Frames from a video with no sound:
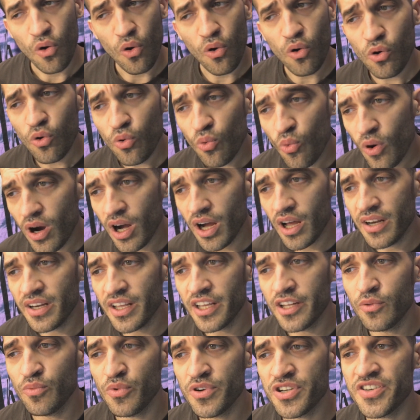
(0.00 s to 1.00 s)
or one
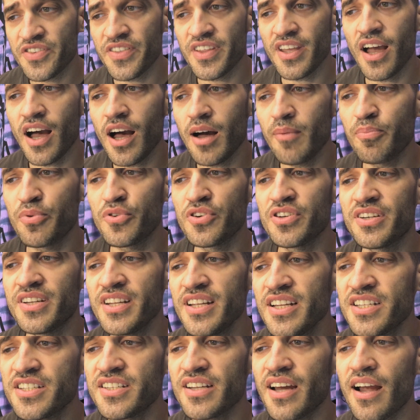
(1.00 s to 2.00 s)
in which the upper
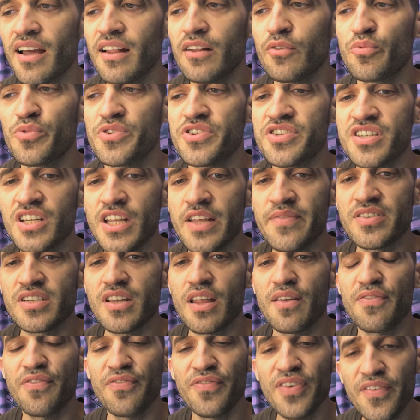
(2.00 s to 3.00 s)
decile receives
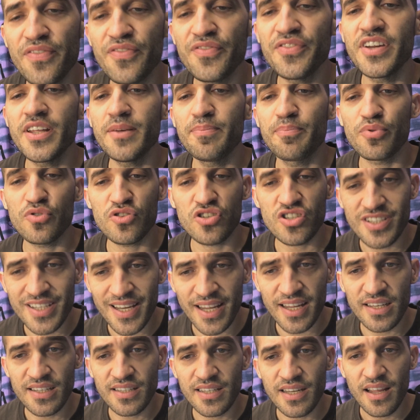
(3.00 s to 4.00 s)

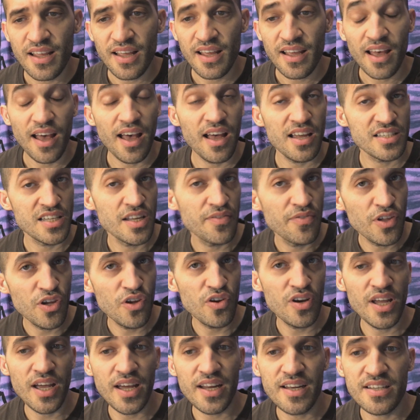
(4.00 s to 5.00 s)
50%, as in the
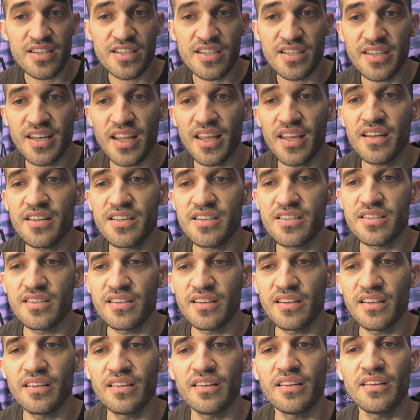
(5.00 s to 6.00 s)
United States
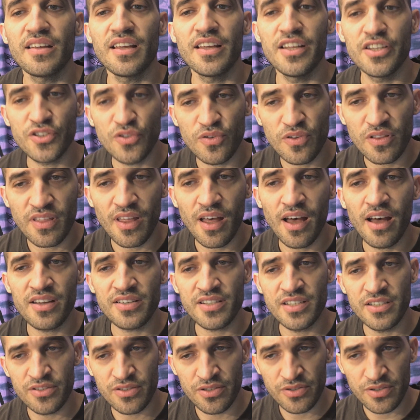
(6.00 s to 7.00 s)
in
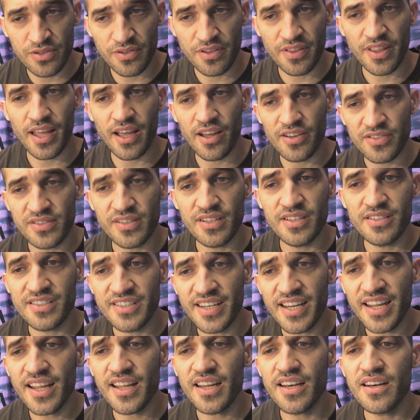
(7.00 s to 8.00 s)
2000 to
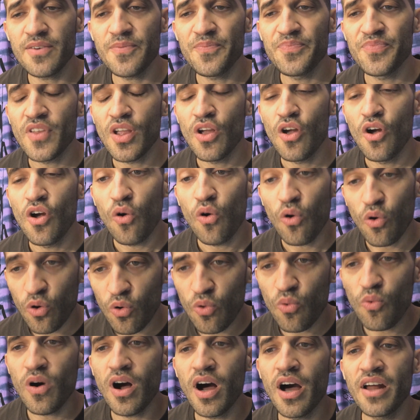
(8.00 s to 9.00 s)
2010,
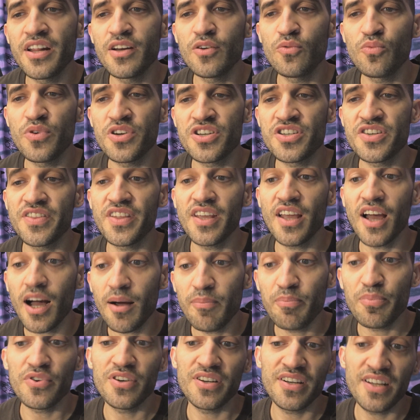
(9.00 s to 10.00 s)
or one in which the
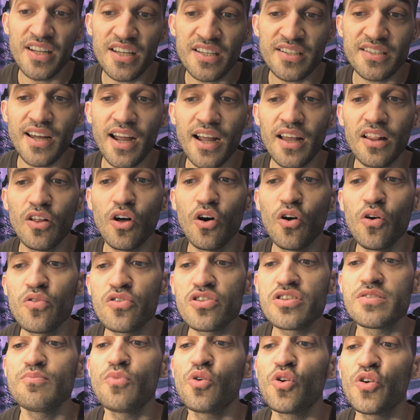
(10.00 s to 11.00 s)
upper decile
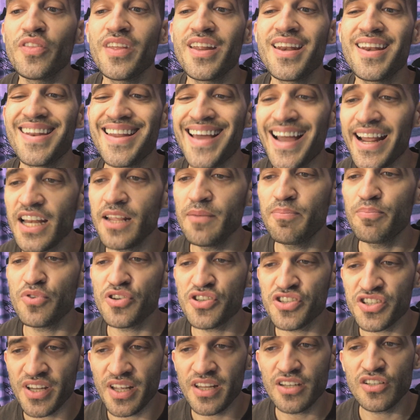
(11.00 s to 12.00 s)
owns more than
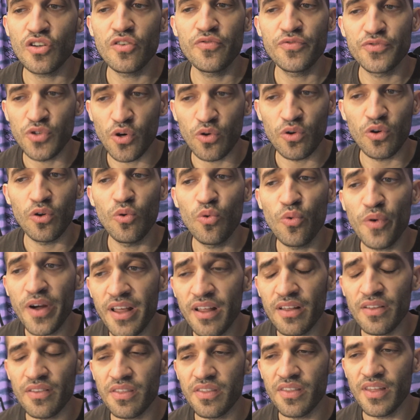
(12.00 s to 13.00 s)
90% of total
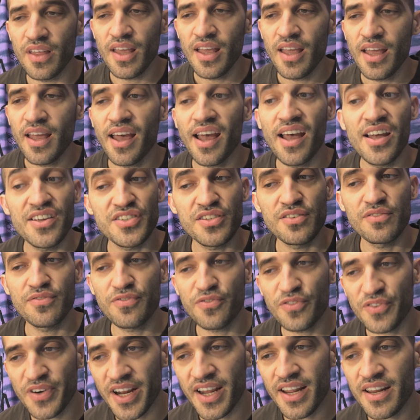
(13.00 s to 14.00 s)
wealth, as in
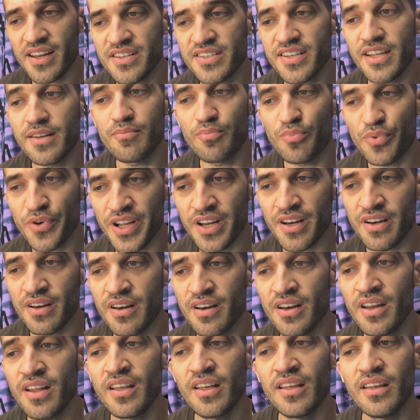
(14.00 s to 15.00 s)
France and
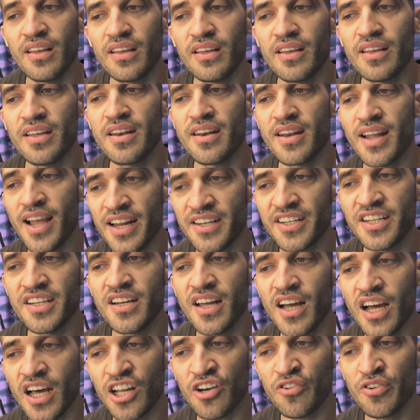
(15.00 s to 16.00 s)
Britain in
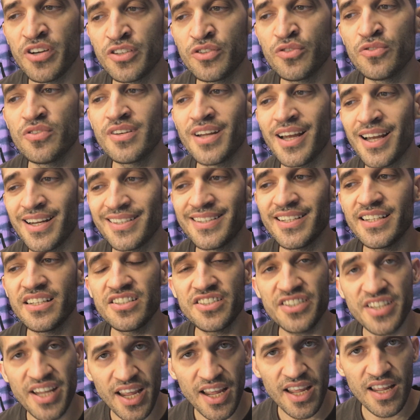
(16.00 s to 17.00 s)
1900 to
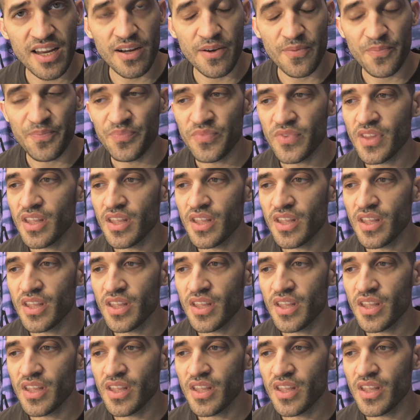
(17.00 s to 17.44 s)
1910.